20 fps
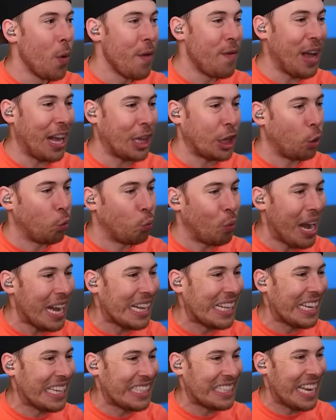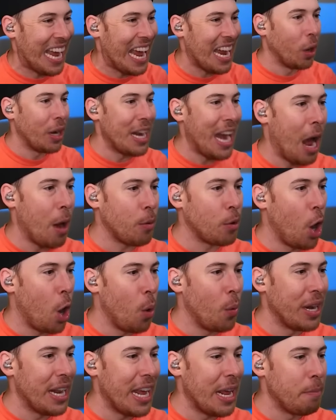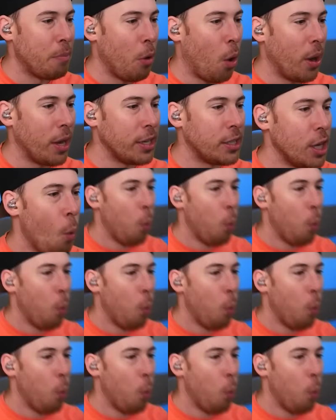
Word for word: We've got the red cassette. We're now going in, boys.